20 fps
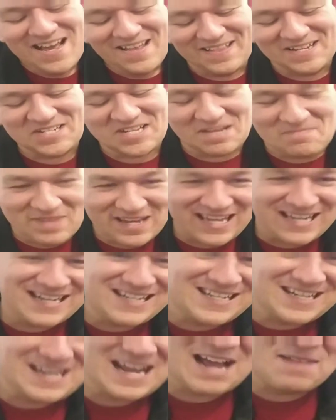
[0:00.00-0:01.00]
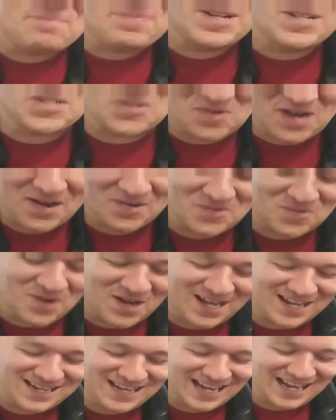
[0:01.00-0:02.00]
This let me get into Nat Beast round
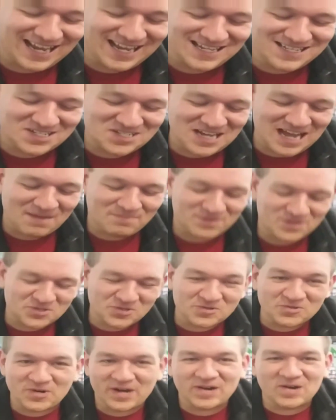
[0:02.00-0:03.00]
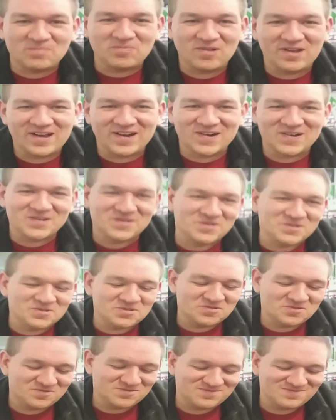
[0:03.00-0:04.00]
1 and stop a True Draco player
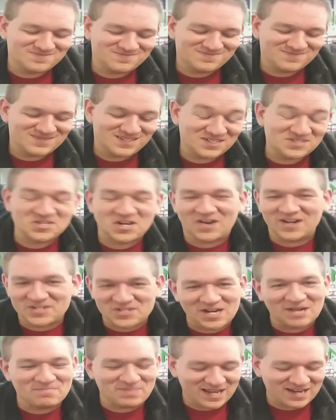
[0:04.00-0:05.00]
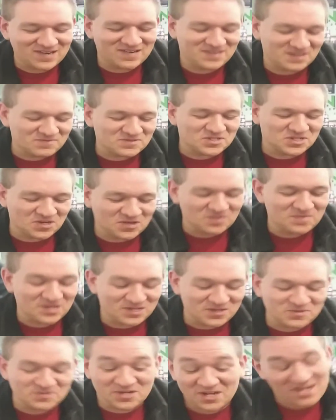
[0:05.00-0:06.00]
who. Sorry, John Baker, that
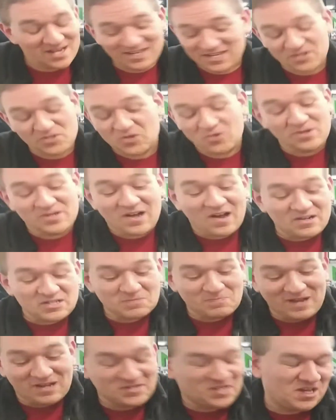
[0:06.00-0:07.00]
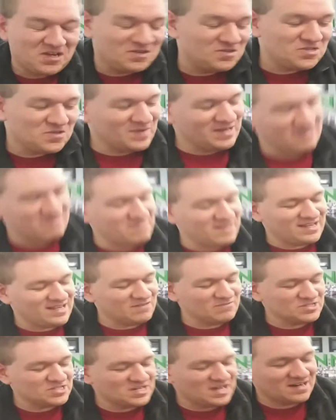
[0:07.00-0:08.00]
was you, but you drew into all spells, he couldn't do anything, he
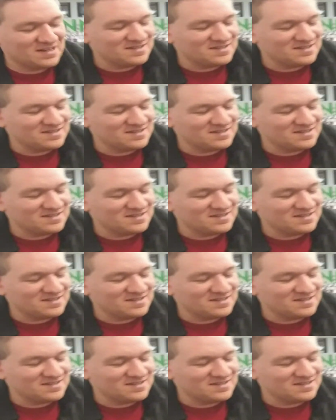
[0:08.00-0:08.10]
was stuck.